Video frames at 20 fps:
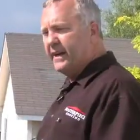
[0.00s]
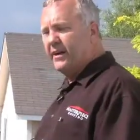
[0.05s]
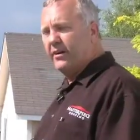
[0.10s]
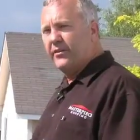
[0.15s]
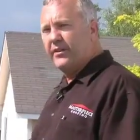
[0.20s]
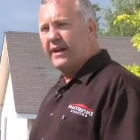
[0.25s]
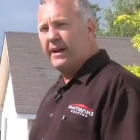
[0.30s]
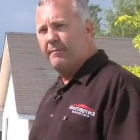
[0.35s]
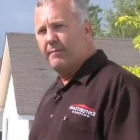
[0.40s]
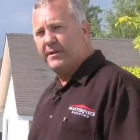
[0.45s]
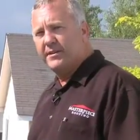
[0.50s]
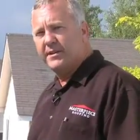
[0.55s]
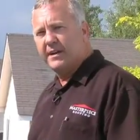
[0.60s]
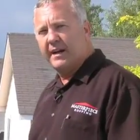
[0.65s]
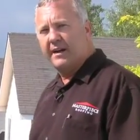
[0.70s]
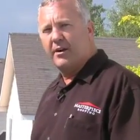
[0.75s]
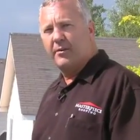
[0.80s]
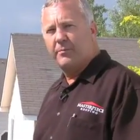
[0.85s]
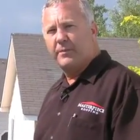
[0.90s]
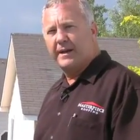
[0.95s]
hail damage.
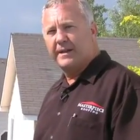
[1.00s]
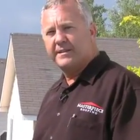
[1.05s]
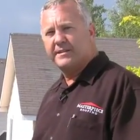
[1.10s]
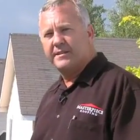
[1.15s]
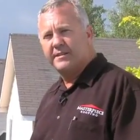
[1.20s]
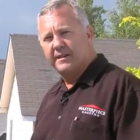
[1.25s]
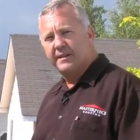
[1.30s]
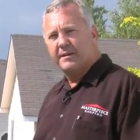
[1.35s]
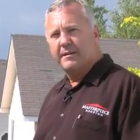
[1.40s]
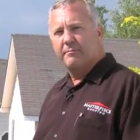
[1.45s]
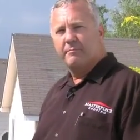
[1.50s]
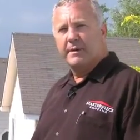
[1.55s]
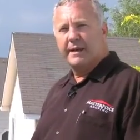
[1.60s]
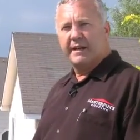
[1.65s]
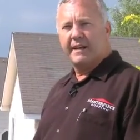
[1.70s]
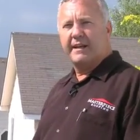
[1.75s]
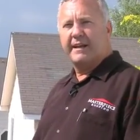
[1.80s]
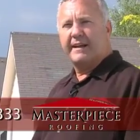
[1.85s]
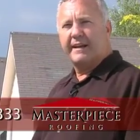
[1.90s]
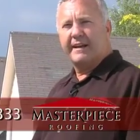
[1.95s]
I hope that's
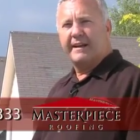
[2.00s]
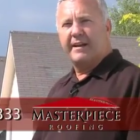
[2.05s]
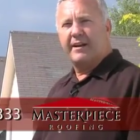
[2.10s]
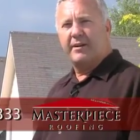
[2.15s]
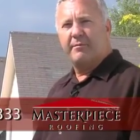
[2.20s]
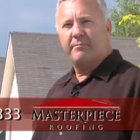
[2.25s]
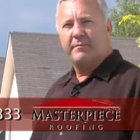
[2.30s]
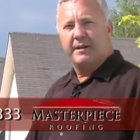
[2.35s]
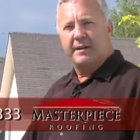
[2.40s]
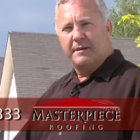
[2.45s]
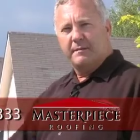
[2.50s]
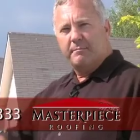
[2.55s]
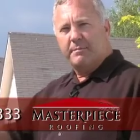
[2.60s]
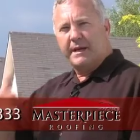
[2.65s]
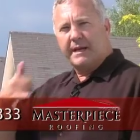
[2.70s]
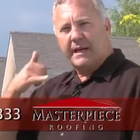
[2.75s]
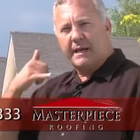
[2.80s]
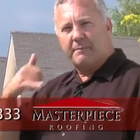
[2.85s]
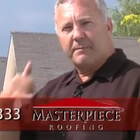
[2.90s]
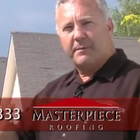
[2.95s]
been a lot of help.
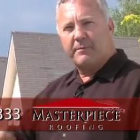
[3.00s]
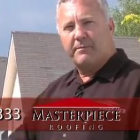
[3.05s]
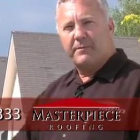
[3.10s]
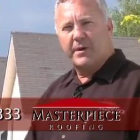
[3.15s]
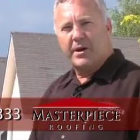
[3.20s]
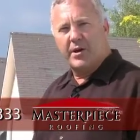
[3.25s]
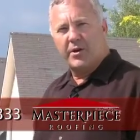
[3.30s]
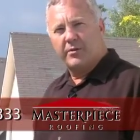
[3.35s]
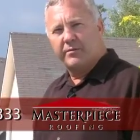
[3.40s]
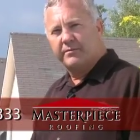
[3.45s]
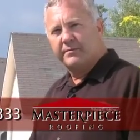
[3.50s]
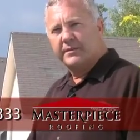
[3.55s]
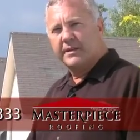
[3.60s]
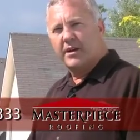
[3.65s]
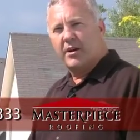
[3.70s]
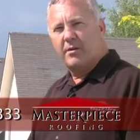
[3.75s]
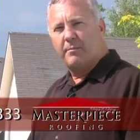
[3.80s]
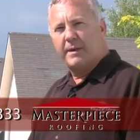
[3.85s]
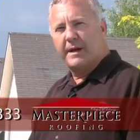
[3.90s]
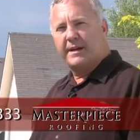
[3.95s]
Pick up the phone,
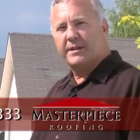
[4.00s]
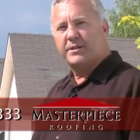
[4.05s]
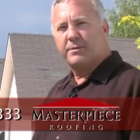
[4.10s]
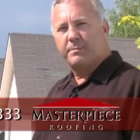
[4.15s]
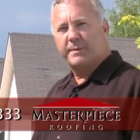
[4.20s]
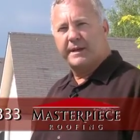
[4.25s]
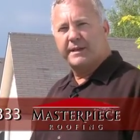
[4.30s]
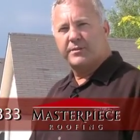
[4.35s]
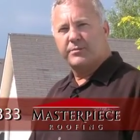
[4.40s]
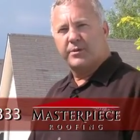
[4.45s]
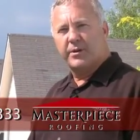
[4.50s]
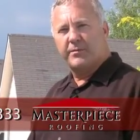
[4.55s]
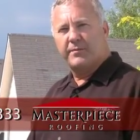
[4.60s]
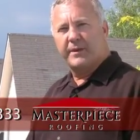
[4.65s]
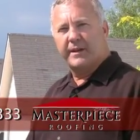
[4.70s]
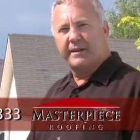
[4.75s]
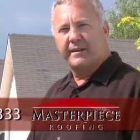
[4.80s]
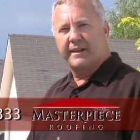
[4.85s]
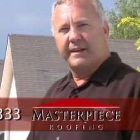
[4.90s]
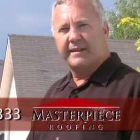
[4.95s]
call Masterpiece
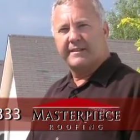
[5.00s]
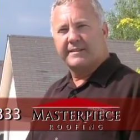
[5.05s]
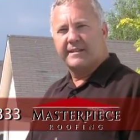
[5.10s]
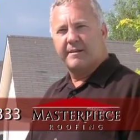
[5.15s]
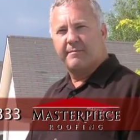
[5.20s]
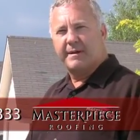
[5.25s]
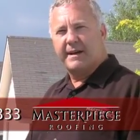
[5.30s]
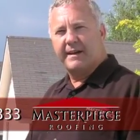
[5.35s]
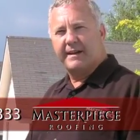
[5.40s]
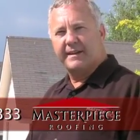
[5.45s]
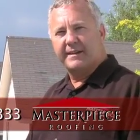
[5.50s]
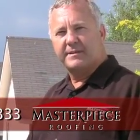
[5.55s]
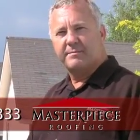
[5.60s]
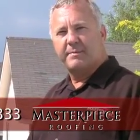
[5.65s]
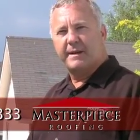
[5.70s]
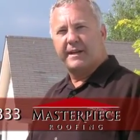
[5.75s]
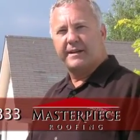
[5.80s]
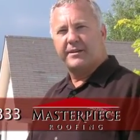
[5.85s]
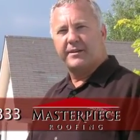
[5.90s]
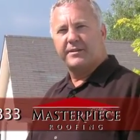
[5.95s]
Roofing, let us come out and
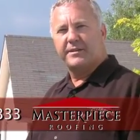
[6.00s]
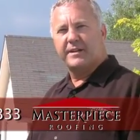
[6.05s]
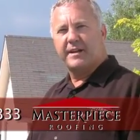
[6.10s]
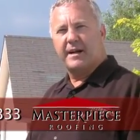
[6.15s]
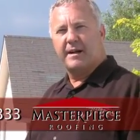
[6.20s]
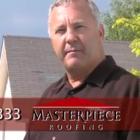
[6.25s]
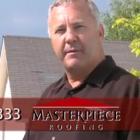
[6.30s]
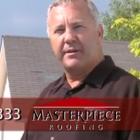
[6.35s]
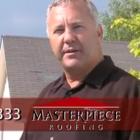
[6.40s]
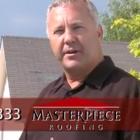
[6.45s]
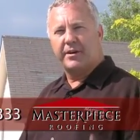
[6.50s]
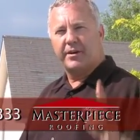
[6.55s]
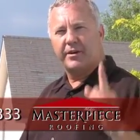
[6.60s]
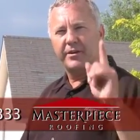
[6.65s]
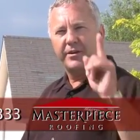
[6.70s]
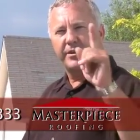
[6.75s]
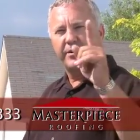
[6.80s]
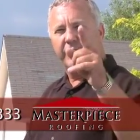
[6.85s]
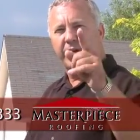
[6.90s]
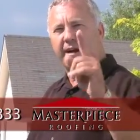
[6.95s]
inspect your job and turn
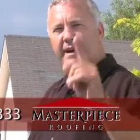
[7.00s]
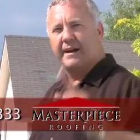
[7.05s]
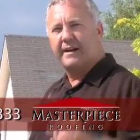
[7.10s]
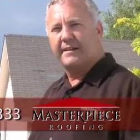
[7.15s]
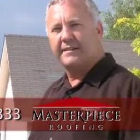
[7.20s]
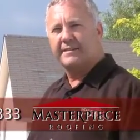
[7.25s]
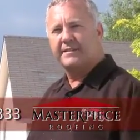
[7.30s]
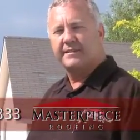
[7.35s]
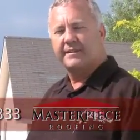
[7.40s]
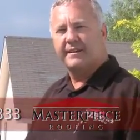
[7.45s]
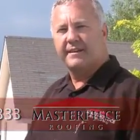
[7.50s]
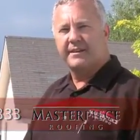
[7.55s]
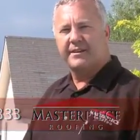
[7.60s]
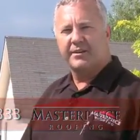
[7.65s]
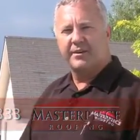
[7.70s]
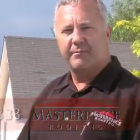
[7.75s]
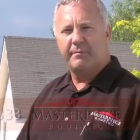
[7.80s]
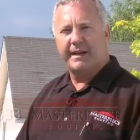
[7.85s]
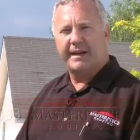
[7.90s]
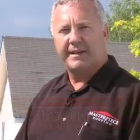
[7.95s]
your house
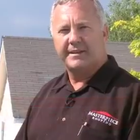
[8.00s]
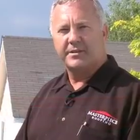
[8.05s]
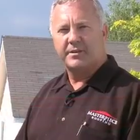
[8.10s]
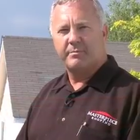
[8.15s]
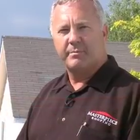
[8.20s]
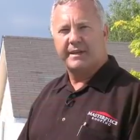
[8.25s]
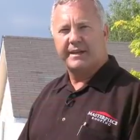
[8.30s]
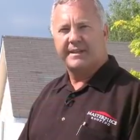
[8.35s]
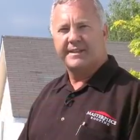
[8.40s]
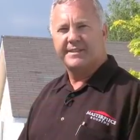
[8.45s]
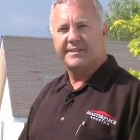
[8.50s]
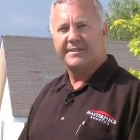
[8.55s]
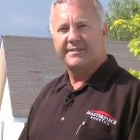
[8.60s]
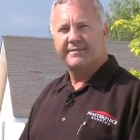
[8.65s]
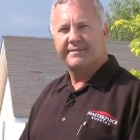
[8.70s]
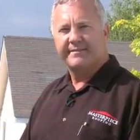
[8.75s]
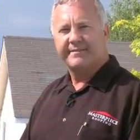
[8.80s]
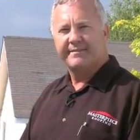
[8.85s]
into a masterpiece.